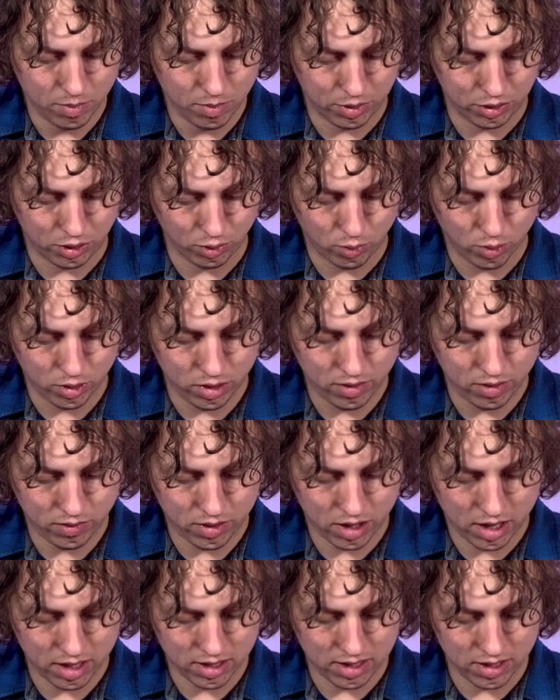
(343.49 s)
But the word of
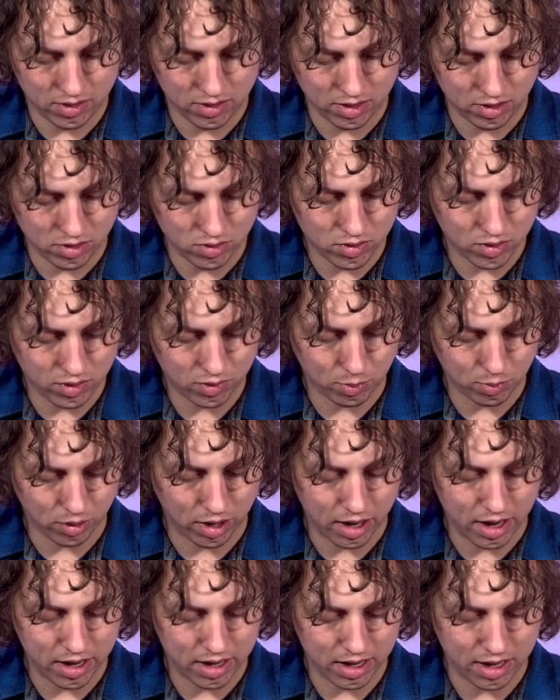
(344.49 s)
God continued to
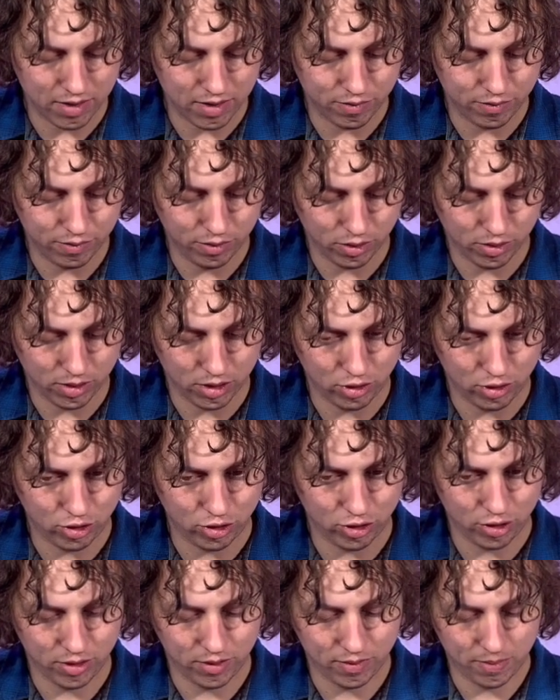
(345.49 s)
spread and
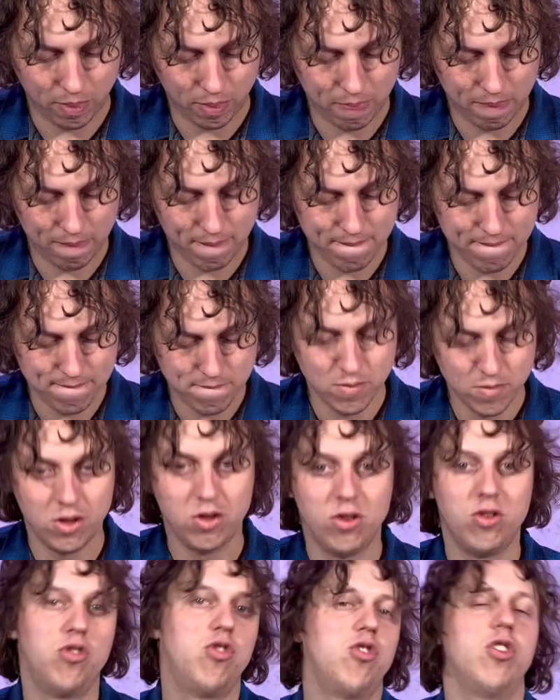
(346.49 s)
flourish.
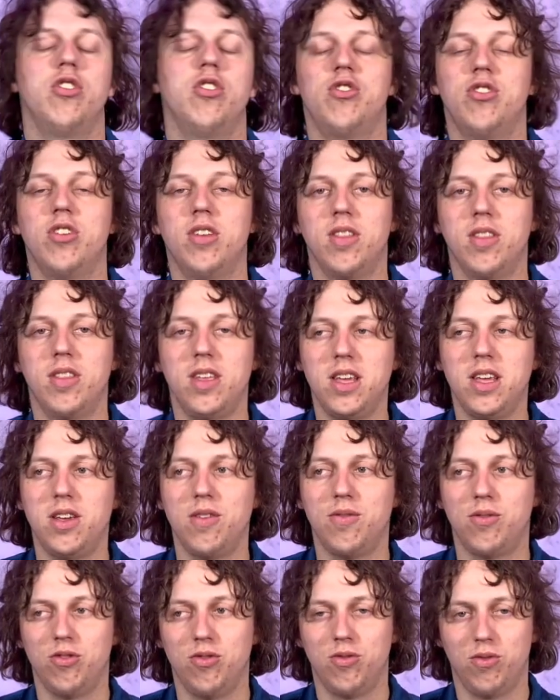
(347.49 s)
Church, thank you
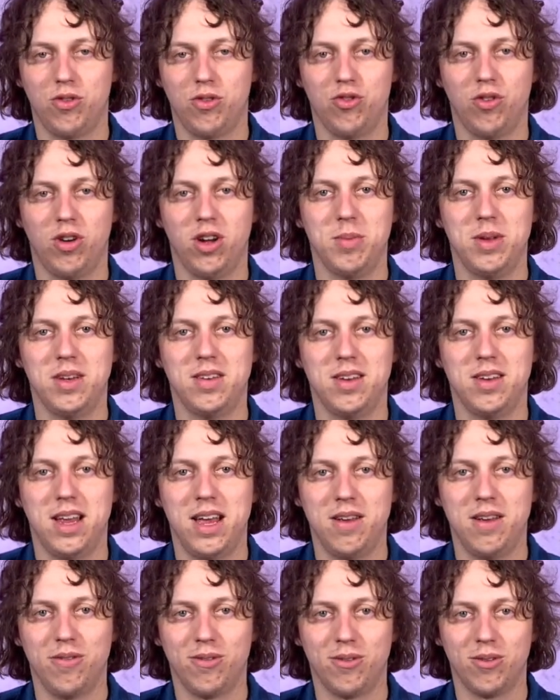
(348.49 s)
for joining me
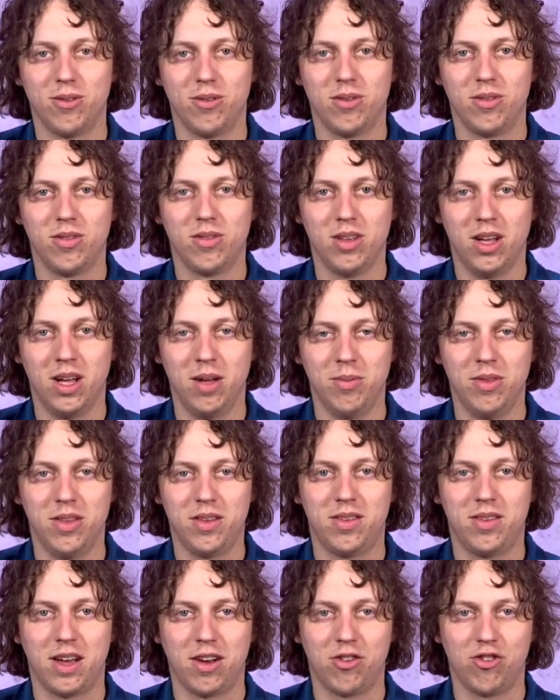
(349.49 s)
today for
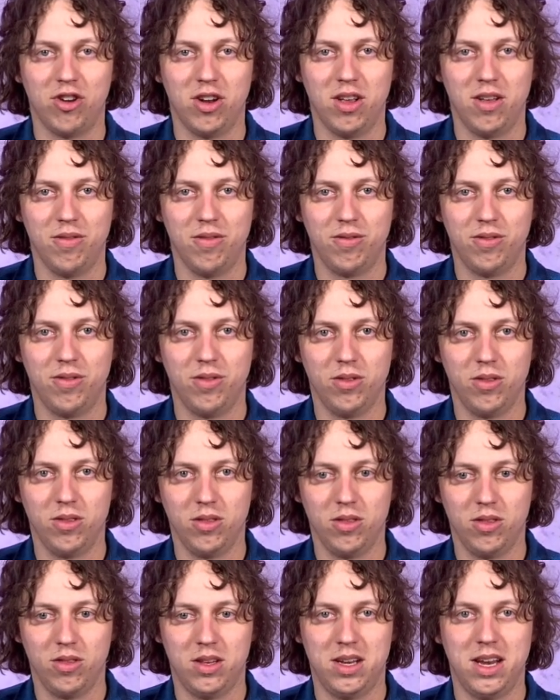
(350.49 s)
this section of
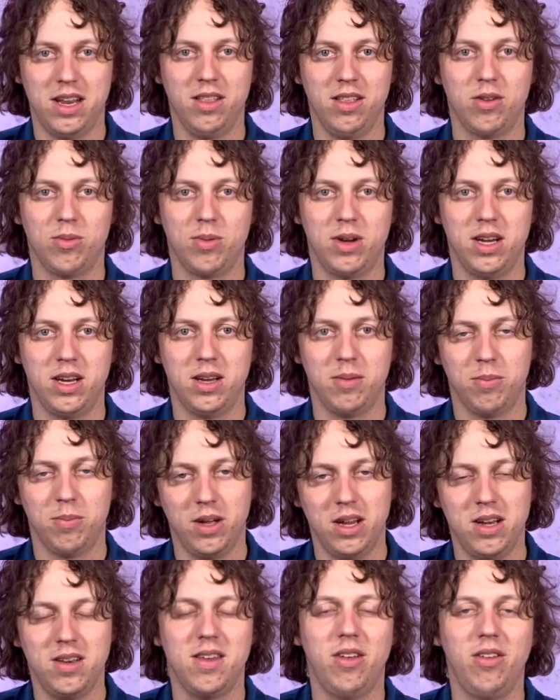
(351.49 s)
the daily reading.
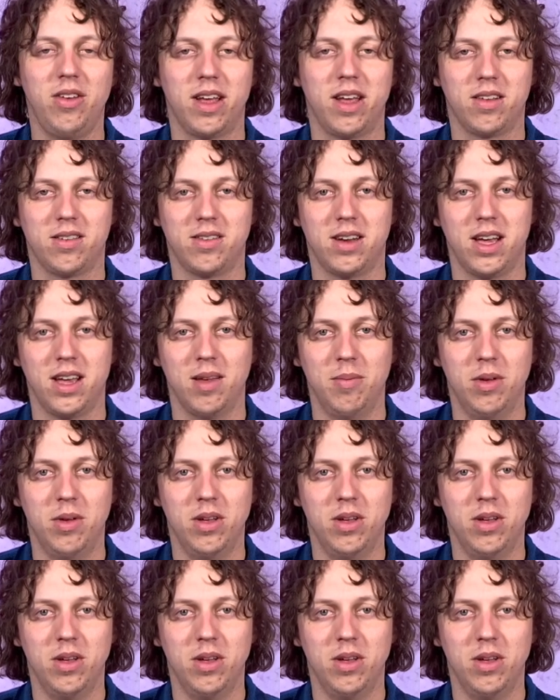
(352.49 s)
But until next time.